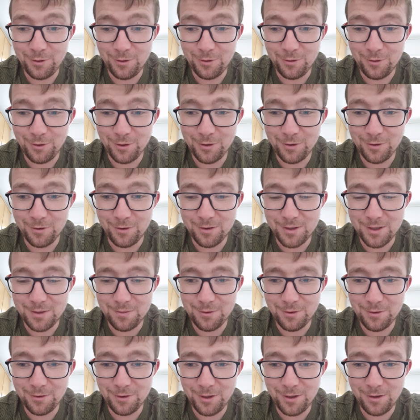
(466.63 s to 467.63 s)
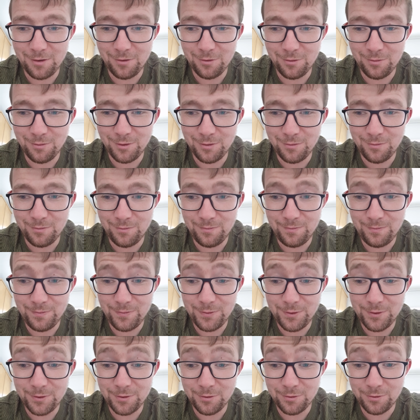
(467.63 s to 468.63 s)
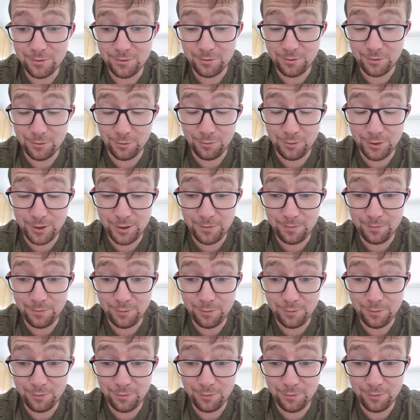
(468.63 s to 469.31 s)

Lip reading: Like I never seen somebody